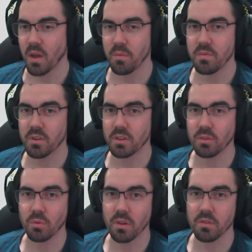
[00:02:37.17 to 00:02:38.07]
I
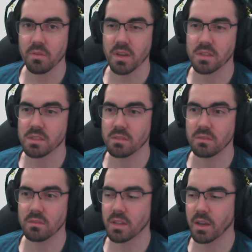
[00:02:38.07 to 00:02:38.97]
refunded Lord of the Rings,
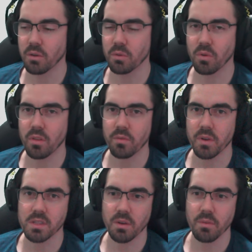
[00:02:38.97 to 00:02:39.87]
Lego Lord of the
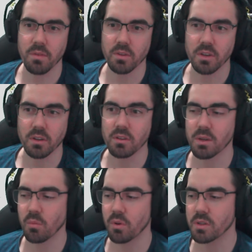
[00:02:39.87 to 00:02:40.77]
Rings. I refunded
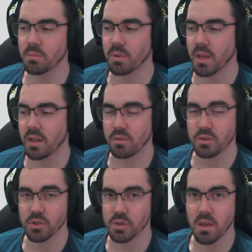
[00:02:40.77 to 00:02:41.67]
because I wanted to play it
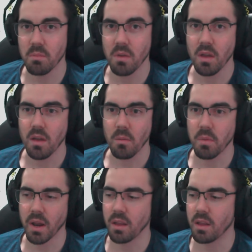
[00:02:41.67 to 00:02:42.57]
on stream,
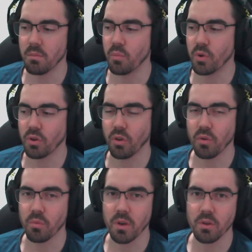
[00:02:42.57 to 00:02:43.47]
but it wouldn't
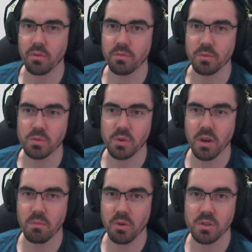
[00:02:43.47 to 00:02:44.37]
go windowed full
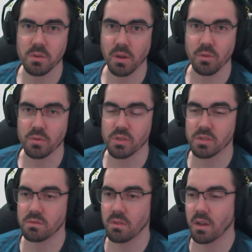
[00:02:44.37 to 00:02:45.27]
screen mode, so I
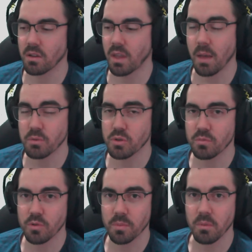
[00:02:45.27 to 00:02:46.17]
couldn't uh, capture
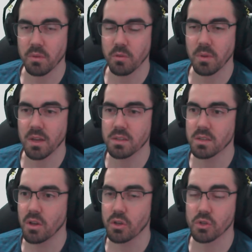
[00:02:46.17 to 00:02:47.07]
it properly with
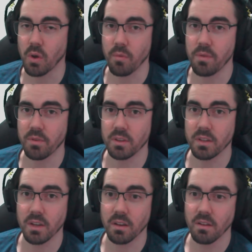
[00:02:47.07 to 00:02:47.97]
OBS. So I
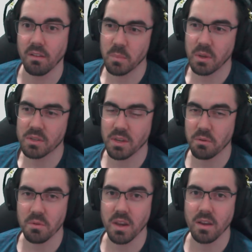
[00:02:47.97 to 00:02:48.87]
refunded it because I
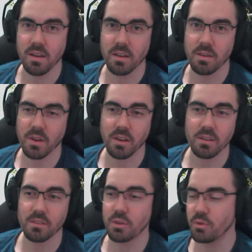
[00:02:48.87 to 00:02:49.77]
don't need it. If I
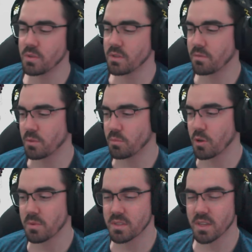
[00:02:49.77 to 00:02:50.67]
can't use it for the
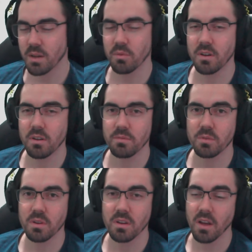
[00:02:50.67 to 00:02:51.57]
purpose that I wanted it
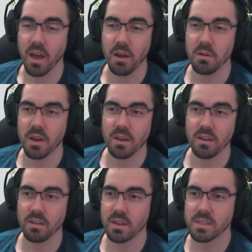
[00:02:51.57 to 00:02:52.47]
for, I don't need it.
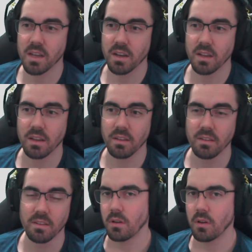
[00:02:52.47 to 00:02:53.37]
It's out of here.
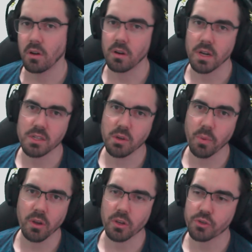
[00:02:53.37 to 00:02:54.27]
Alright, so
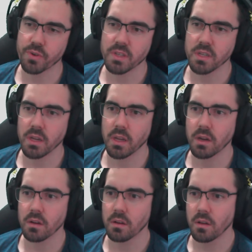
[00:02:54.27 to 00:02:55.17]
we got a trickster
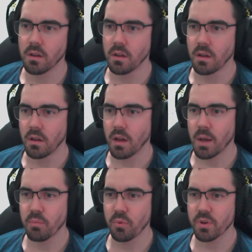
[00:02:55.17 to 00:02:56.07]
here.
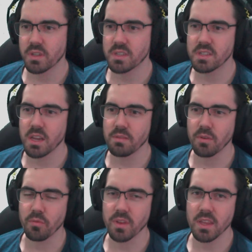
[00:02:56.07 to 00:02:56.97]
I bought it to see
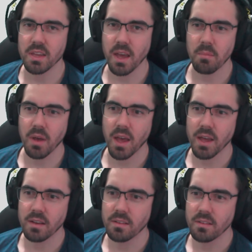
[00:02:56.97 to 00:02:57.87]
if it really that
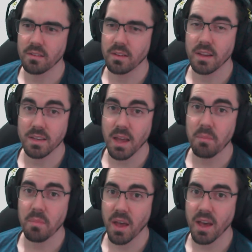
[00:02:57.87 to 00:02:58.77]
bad. It
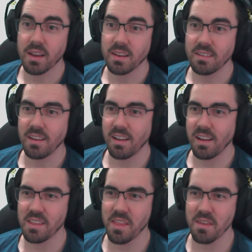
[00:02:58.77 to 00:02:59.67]
that bad.
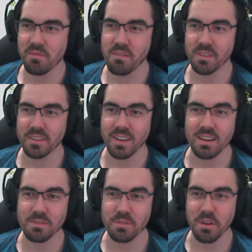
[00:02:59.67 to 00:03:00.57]
And then they've refunded it
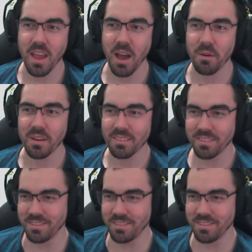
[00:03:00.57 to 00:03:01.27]
after an hour.